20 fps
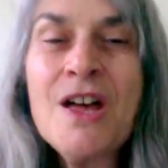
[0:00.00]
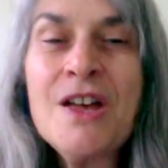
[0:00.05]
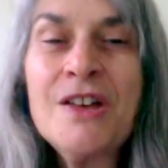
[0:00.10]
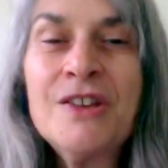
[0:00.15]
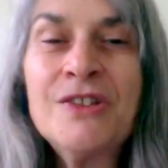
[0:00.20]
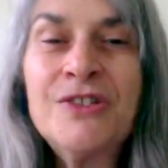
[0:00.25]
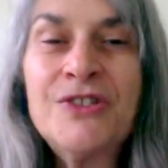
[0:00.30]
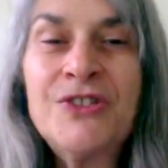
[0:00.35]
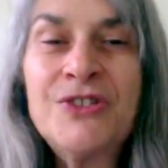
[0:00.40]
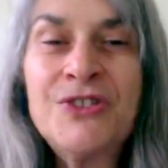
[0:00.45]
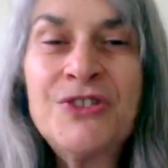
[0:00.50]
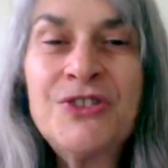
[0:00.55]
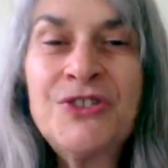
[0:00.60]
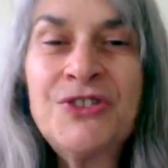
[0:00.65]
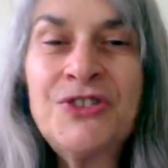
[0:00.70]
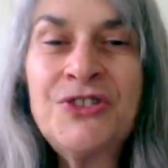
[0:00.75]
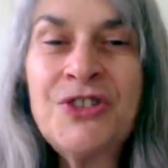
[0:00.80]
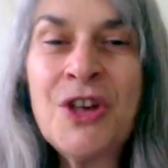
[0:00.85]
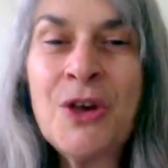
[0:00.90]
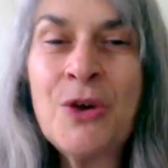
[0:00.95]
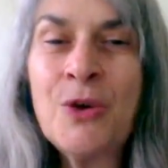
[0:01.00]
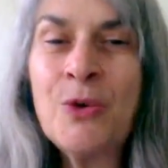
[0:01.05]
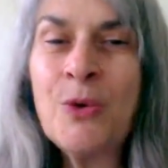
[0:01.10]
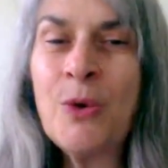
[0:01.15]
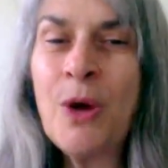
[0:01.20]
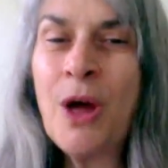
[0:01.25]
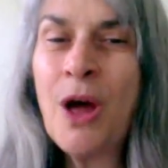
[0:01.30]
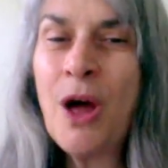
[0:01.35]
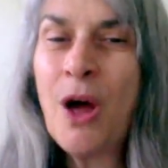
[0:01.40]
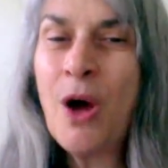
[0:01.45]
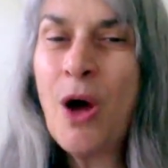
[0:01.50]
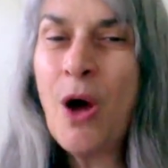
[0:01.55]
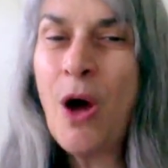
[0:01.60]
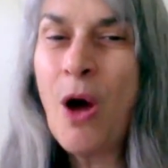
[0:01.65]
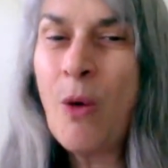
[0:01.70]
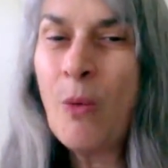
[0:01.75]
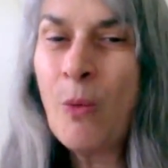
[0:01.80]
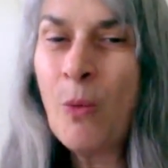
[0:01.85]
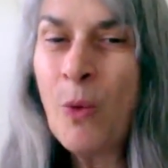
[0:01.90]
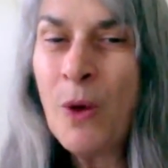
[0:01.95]
So,
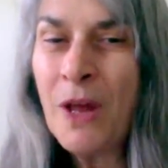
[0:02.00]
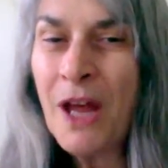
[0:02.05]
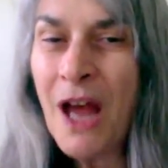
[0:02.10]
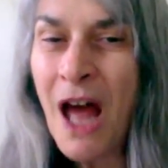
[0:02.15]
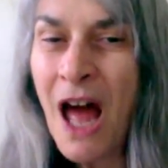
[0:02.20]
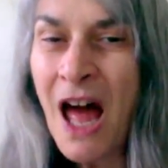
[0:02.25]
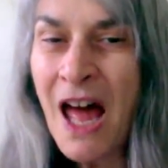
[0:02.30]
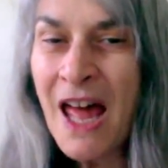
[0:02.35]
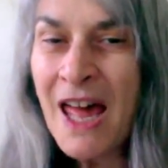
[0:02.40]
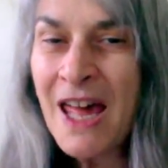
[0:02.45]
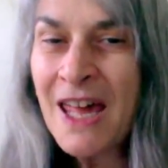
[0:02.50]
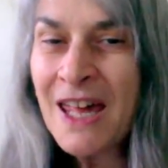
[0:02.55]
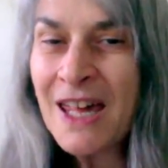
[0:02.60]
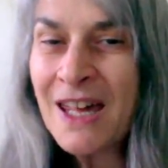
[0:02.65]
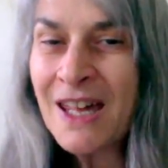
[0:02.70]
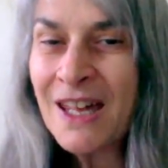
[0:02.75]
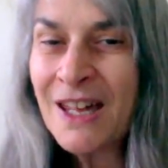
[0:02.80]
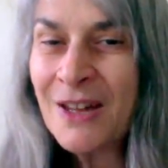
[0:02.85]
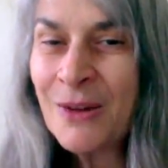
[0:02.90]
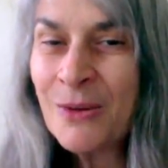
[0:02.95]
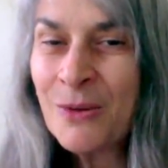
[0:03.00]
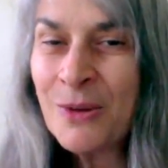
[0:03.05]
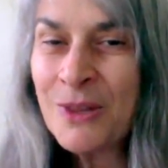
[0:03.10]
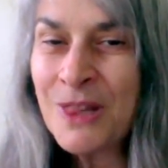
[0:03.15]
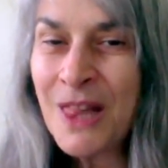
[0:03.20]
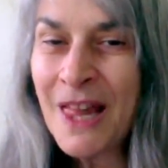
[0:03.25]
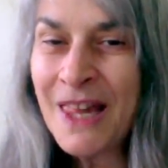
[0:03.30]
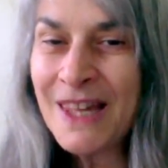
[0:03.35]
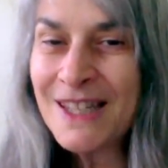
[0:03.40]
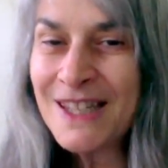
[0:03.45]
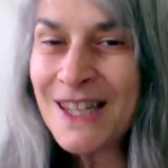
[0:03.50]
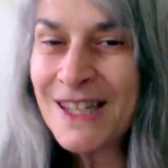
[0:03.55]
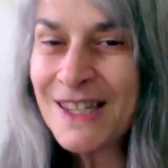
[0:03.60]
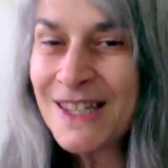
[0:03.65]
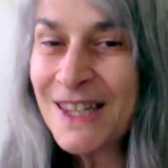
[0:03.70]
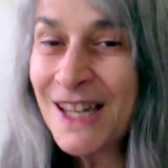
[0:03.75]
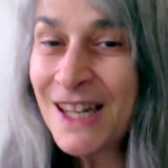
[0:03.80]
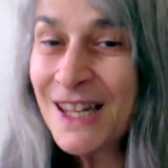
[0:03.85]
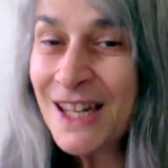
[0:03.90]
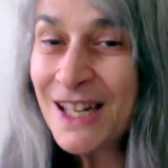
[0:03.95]
what I would like to
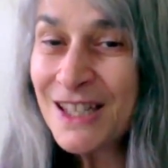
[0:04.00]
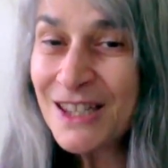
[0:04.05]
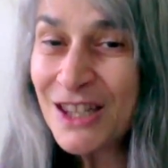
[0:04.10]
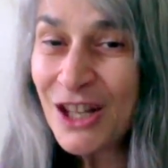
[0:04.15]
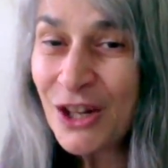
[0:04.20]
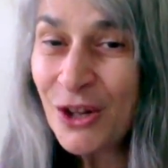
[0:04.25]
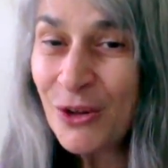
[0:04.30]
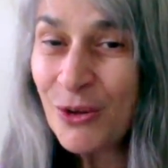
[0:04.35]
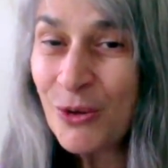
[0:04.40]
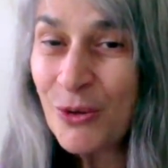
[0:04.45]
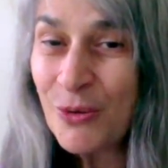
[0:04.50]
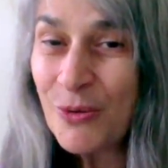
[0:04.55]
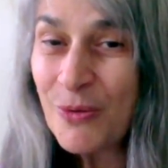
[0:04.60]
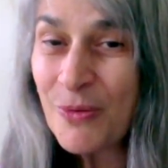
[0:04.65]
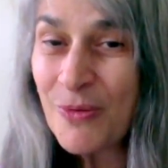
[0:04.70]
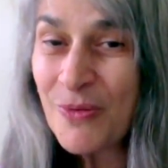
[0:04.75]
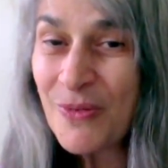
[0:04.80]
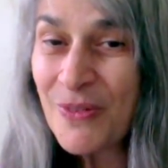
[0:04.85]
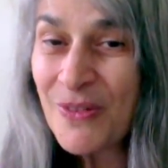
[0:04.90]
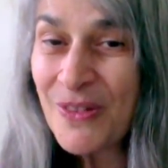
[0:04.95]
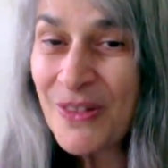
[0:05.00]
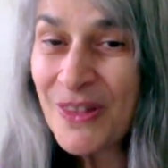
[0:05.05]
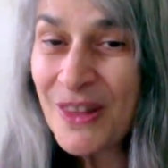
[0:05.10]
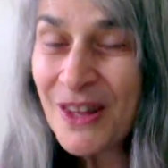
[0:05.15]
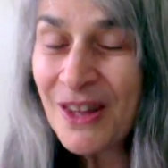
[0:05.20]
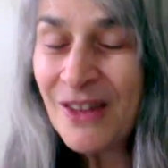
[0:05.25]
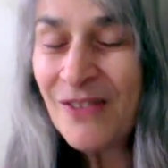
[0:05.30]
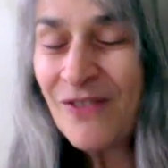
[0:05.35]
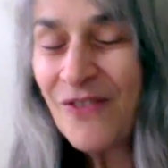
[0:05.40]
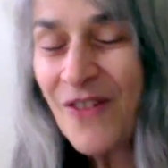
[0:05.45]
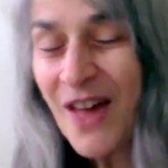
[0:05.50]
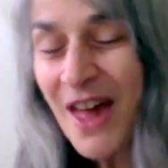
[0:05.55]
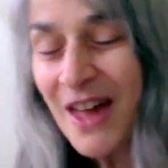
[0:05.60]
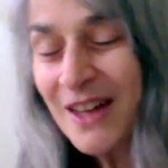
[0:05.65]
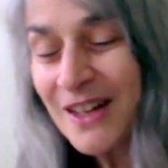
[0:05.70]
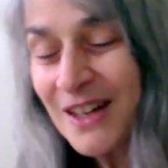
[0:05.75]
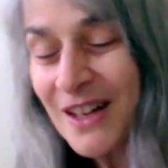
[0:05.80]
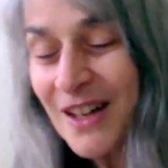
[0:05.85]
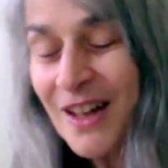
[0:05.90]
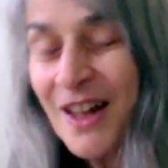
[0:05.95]
see you do, in
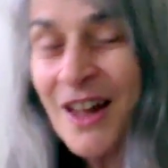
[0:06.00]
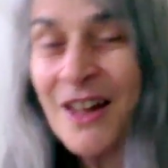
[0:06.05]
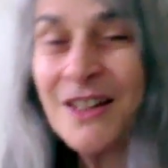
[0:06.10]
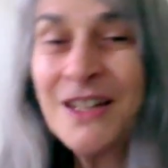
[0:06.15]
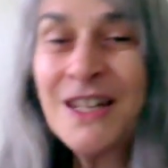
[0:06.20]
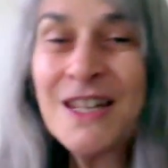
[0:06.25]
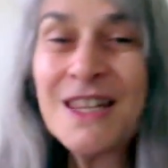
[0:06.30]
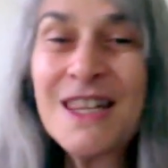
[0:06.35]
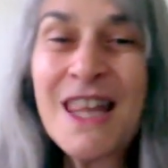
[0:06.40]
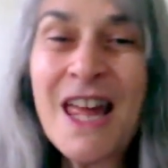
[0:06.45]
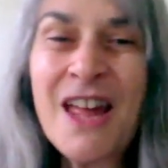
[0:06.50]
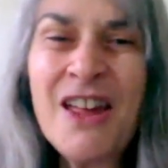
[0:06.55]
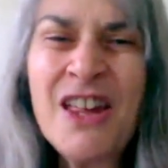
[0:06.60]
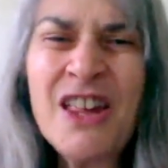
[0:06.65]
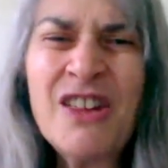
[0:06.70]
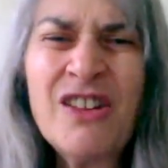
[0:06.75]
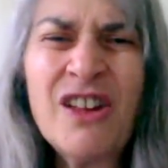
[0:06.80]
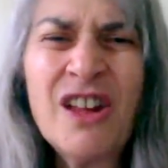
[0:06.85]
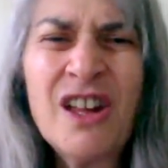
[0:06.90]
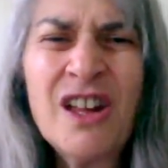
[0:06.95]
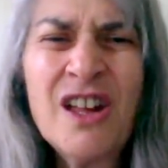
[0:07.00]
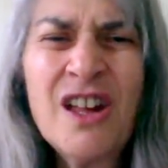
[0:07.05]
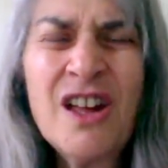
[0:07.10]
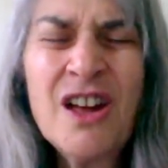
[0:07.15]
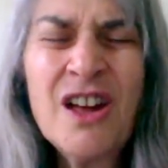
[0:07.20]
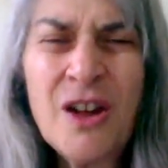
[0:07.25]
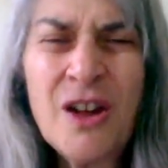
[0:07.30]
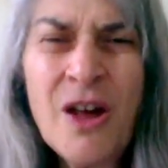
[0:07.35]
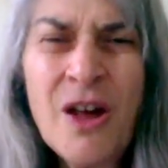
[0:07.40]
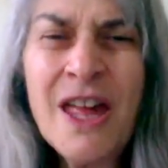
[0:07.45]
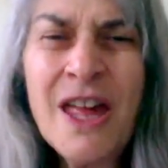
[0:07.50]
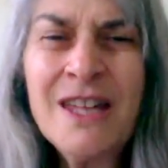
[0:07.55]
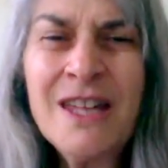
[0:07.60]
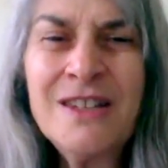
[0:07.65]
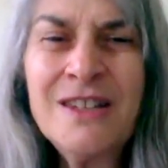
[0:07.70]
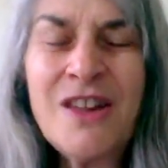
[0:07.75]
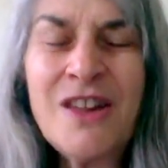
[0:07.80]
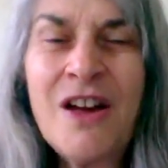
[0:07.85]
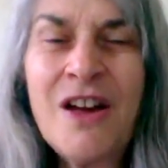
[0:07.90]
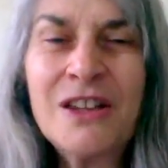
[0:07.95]
fact, I'm going to tell you go ahead
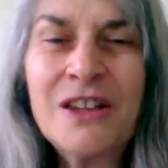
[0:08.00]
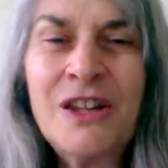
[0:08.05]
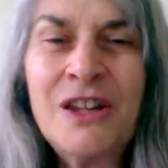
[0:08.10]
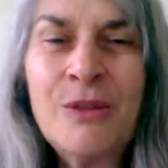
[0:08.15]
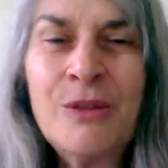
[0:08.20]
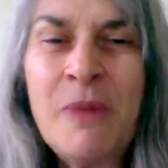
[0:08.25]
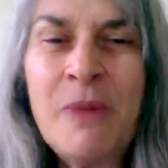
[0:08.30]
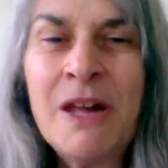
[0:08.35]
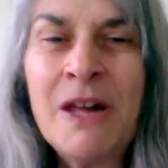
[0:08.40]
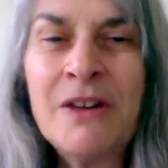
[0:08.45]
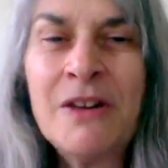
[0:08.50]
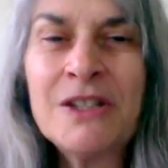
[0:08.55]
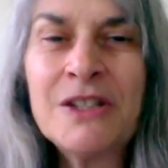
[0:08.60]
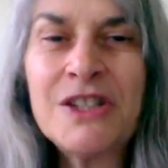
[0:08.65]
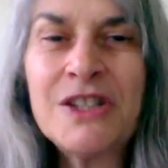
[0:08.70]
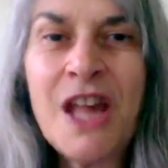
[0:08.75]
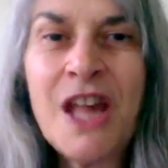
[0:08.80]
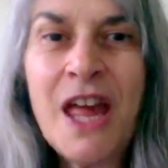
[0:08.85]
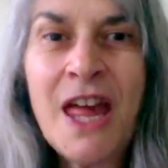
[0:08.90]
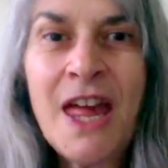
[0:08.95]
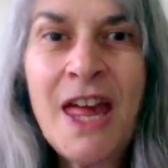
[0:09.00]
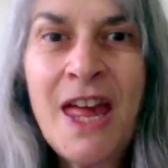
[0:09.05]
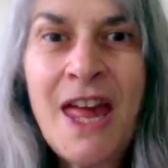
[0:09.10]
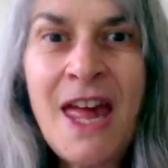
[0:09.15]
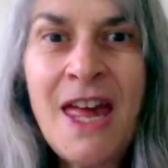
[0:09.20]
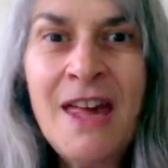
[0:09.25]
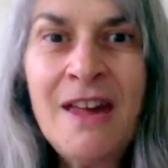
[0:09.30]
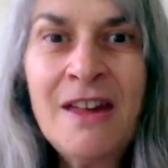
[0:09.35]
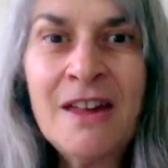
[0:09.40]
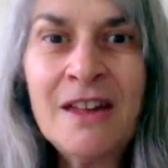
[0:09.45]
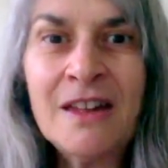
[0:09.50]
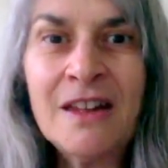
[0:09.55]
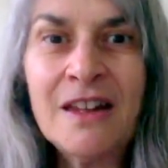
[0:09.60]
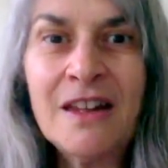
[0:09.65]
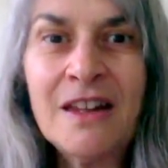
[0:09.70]
and talk to your parents. And